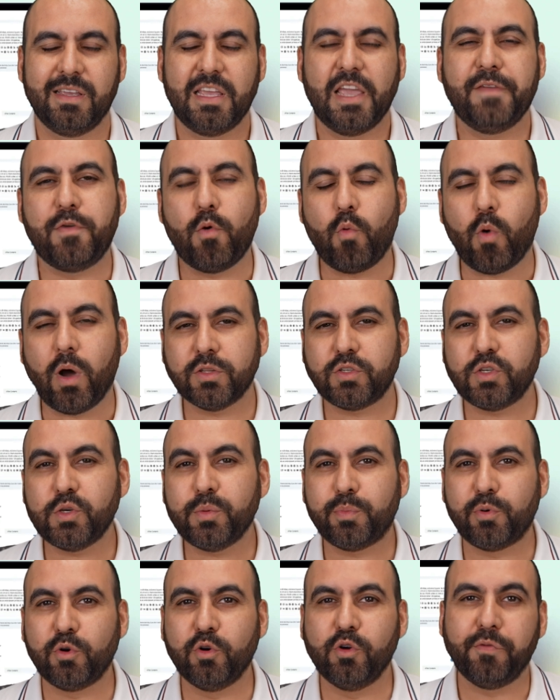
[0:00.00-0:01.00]
If you want to
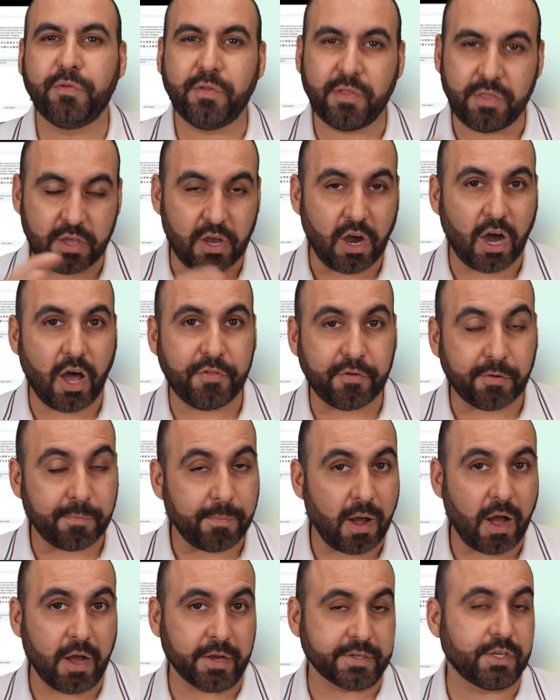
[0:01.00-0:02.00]
improve the author
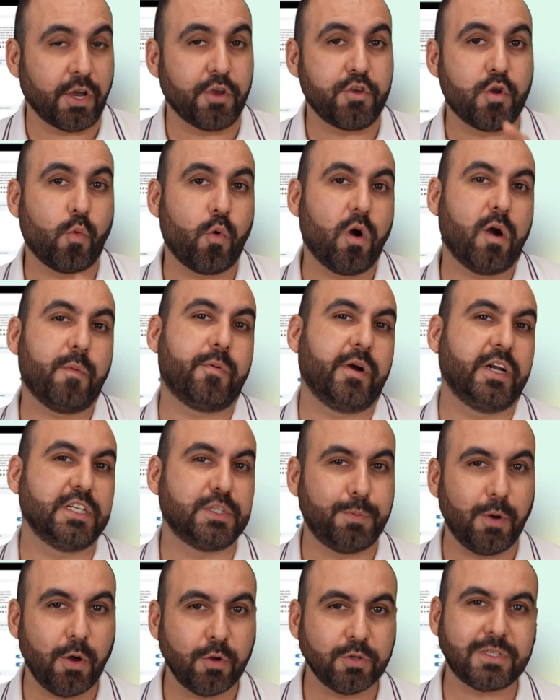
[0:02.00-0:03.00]
box on your
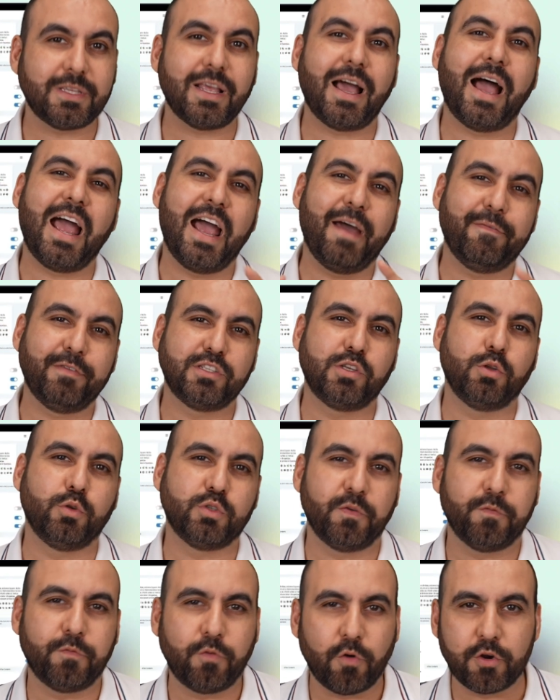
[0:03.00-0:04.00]
WordPress post, I have the
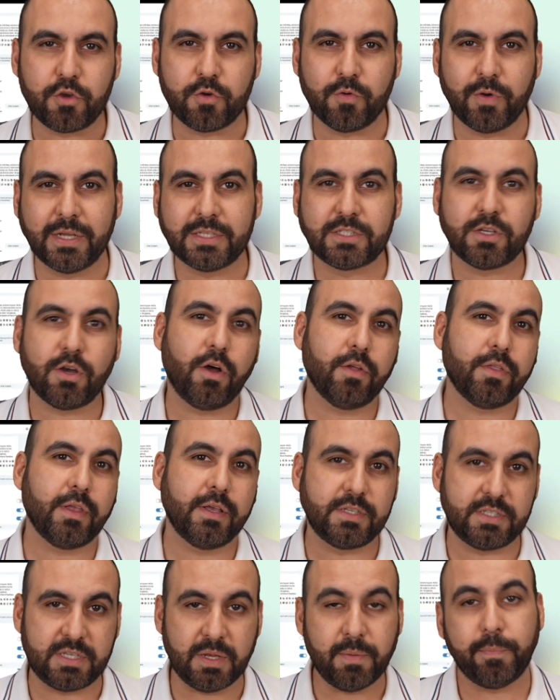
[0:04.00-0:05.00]
solution for you. It's
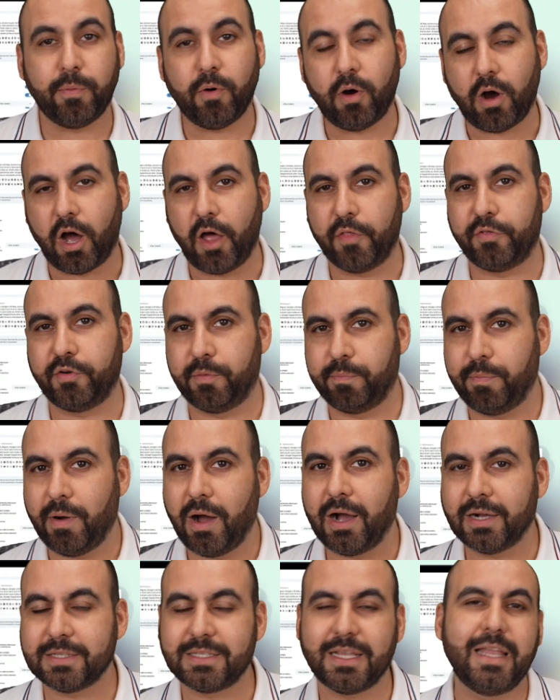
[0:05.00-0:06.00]
called Simple Author
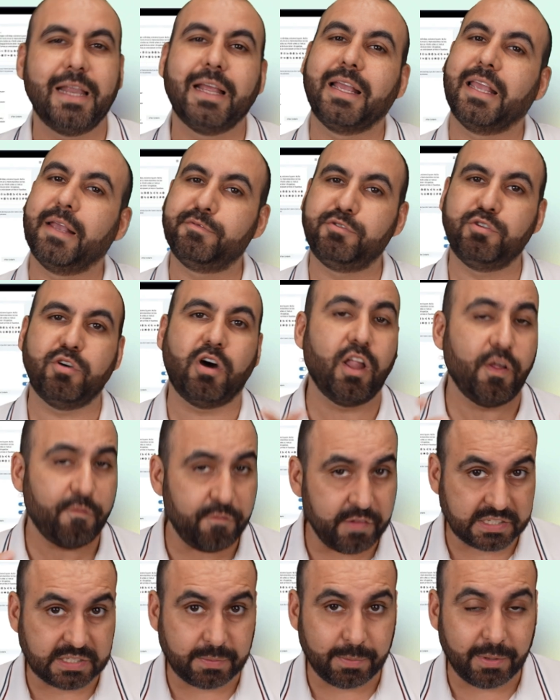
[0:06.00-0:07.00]
Box and it gives you all
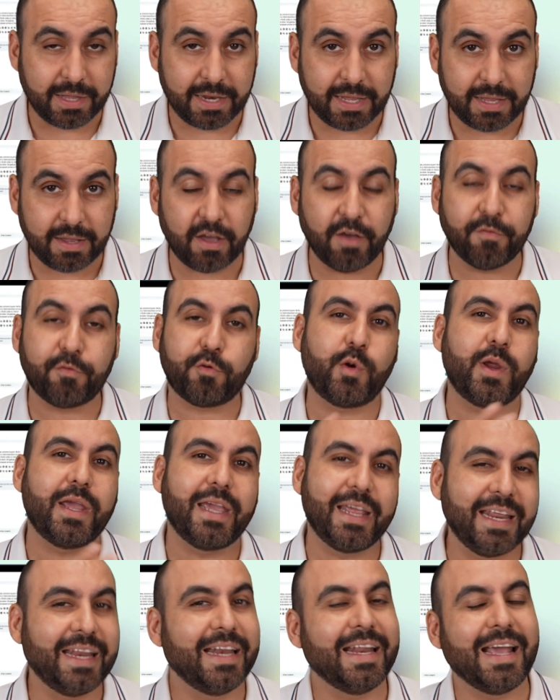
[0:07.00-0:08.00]
flexibility of
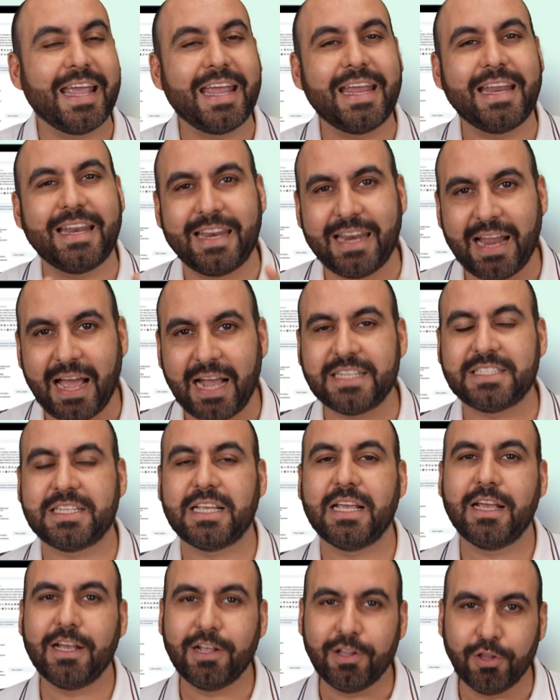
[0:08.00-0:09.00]
creating a nice
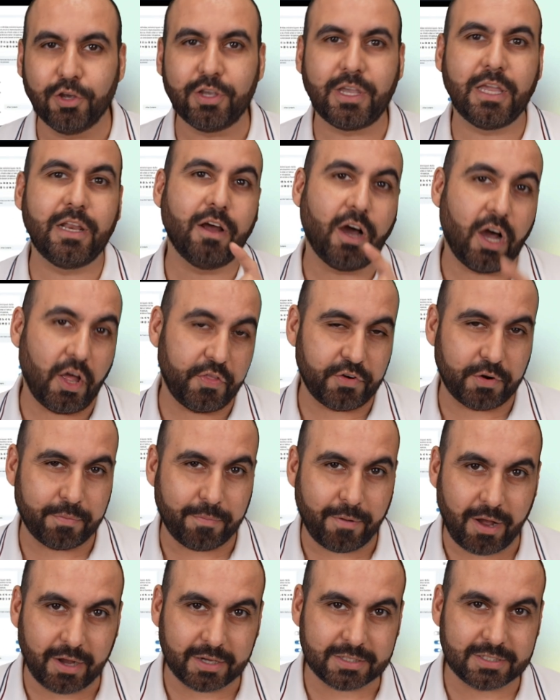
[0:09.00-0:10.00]
looking author
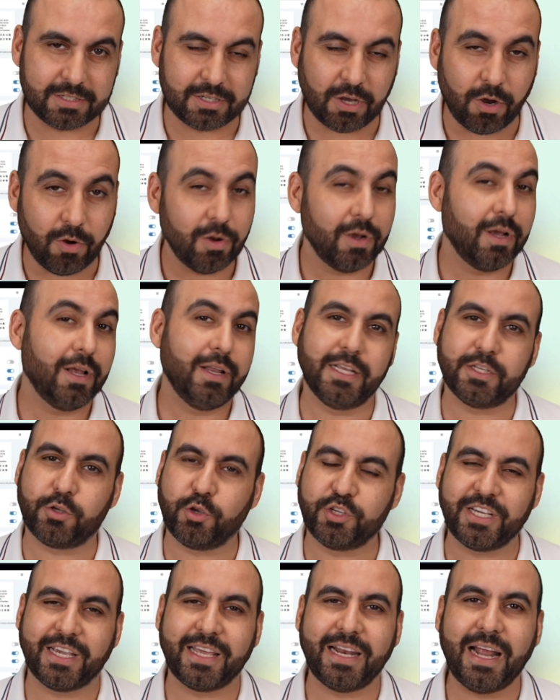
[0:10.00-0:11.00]
box. So let's go
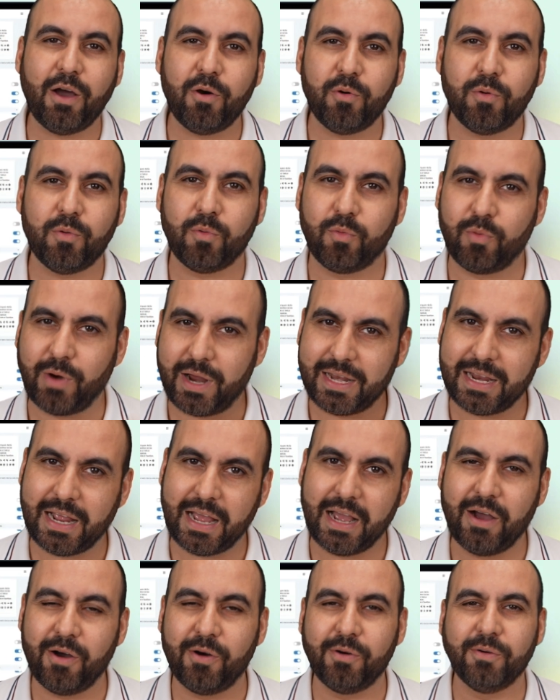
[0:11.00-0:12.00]
check it out right
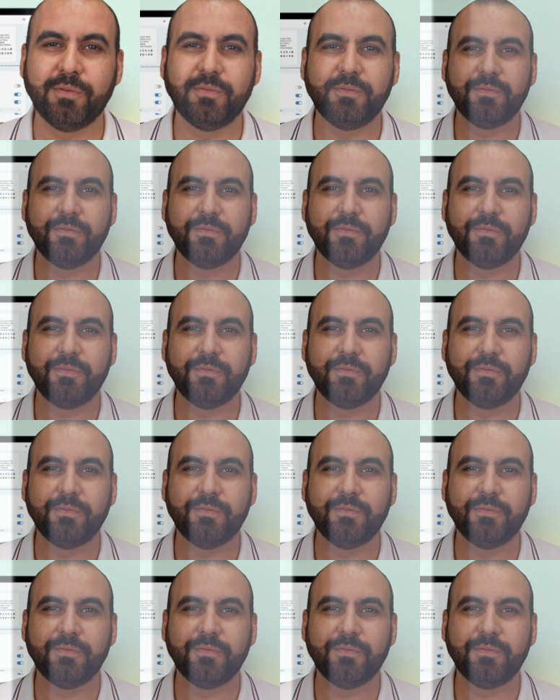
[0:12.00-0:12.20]
now.